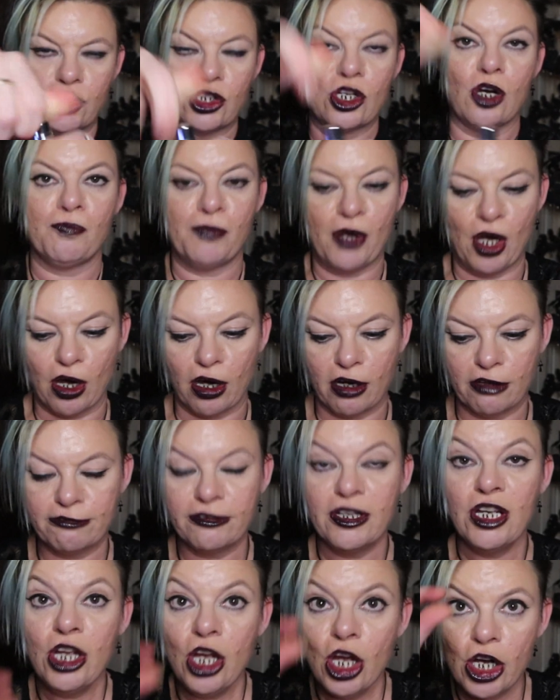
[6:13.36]
top
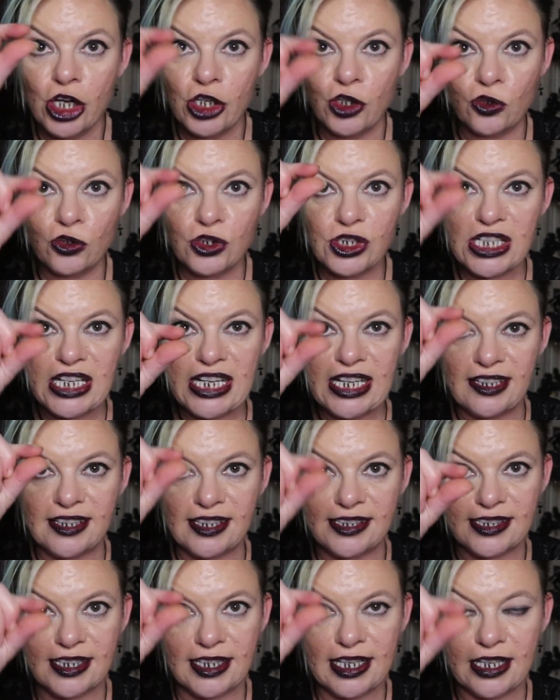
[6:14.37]
half, and underneath
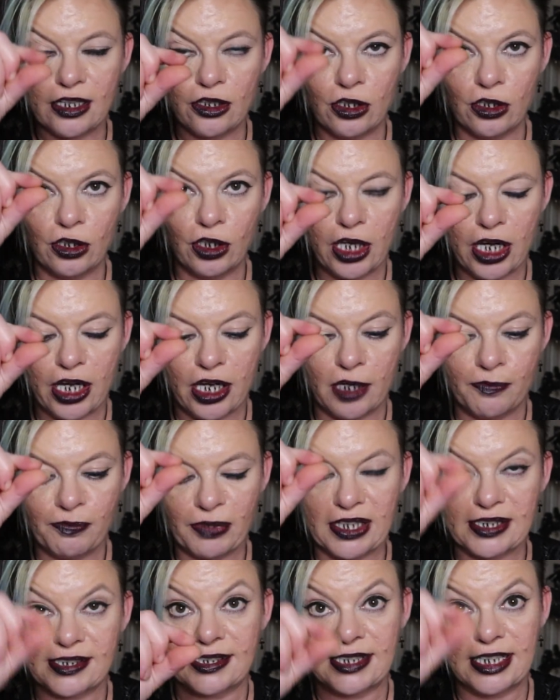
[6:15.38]
is a little
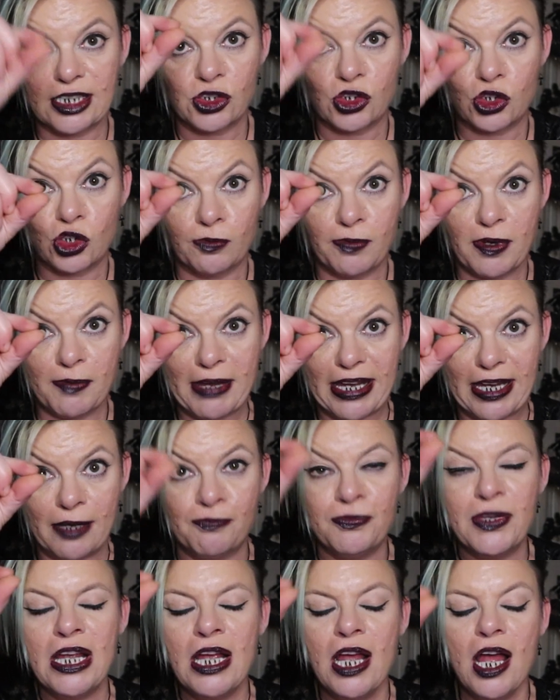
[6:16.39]
plastic stubby
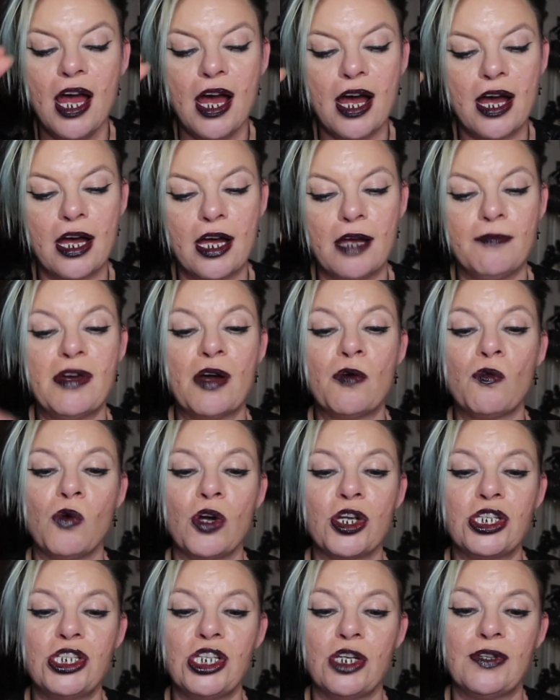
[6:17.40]
bit.
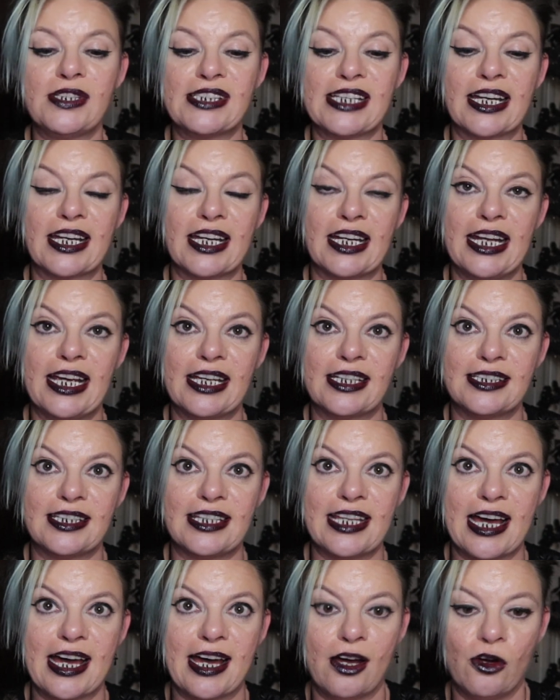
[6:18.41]
What you do is then connect
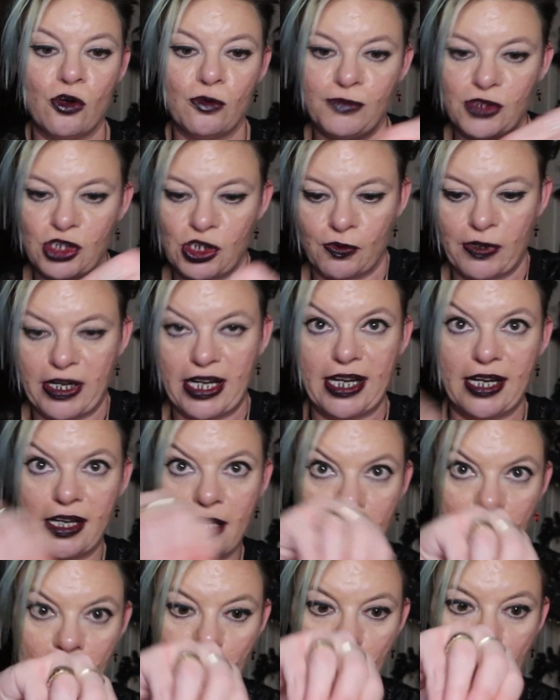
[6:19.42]
that up to
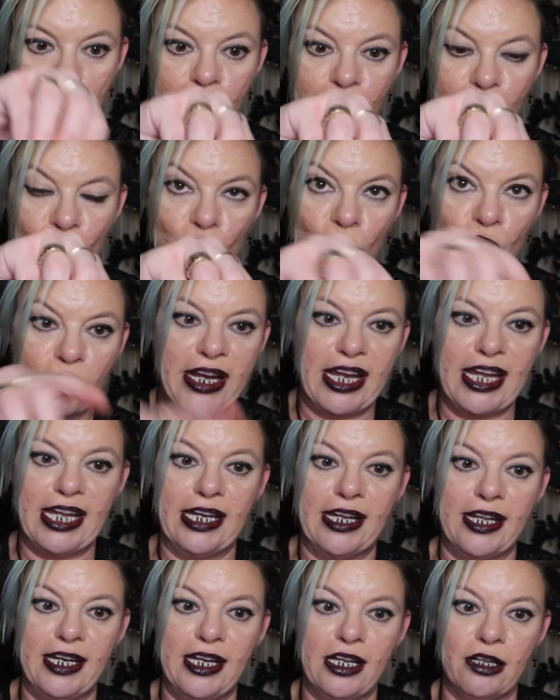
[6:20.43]
it and pour it
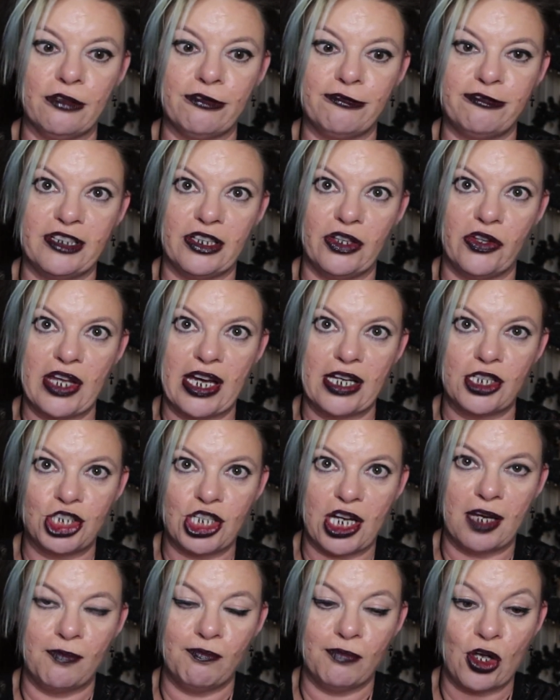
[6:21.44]
in, and it'll fill that
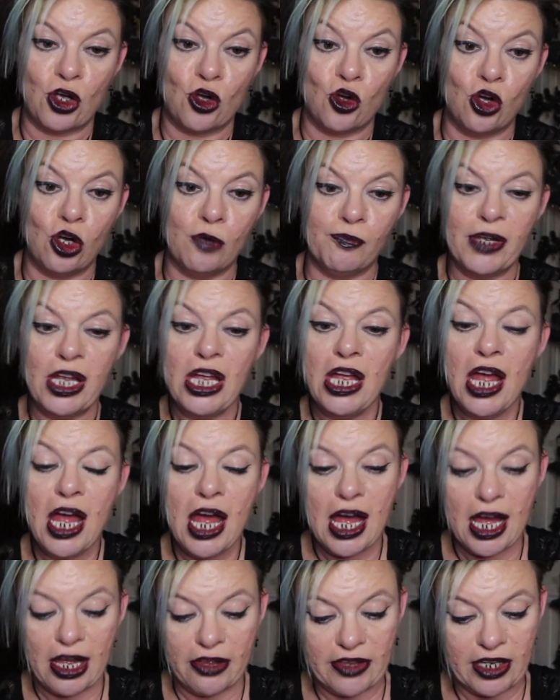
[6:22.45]
chamber up.
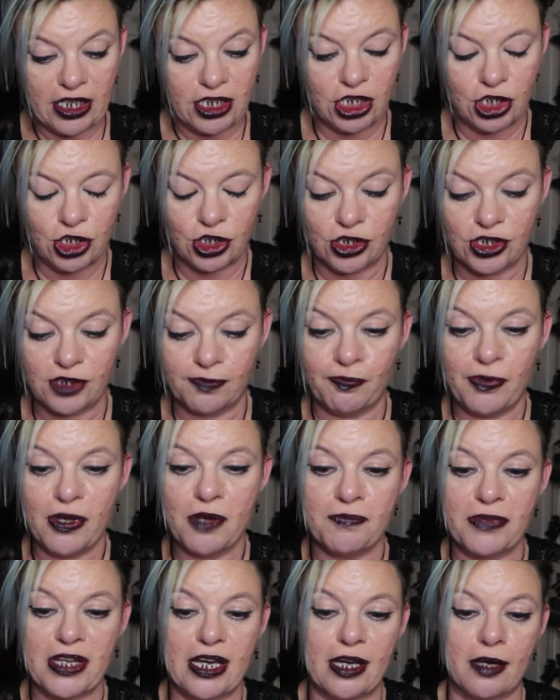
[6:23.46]
And then you just
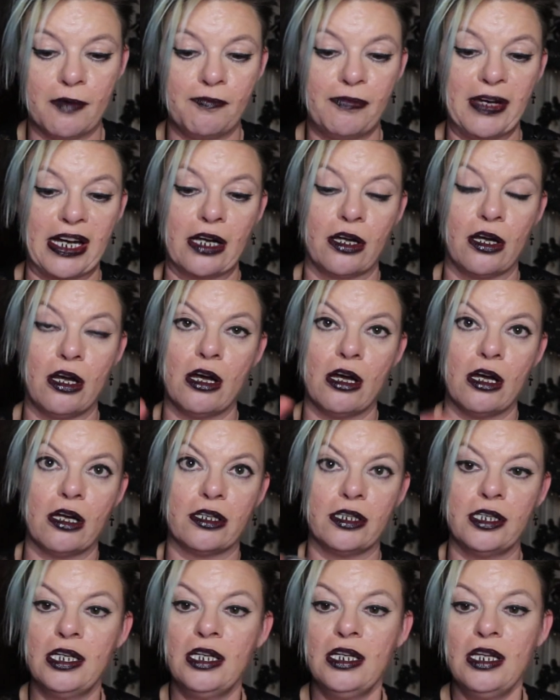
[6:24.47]
pop that back
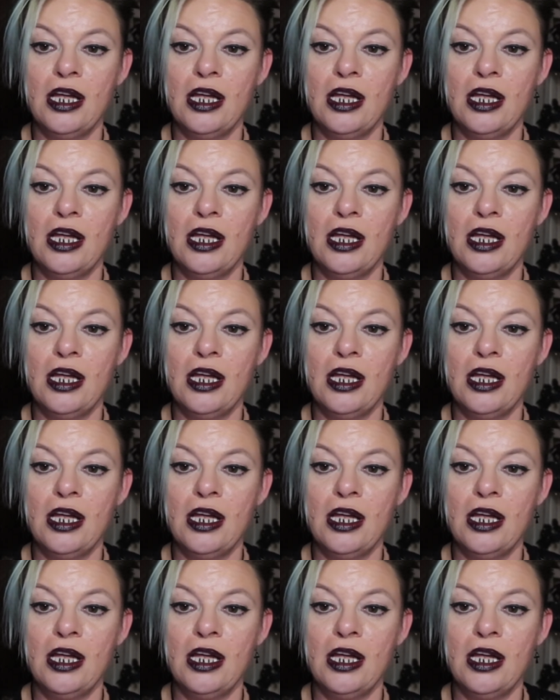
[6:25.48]
on.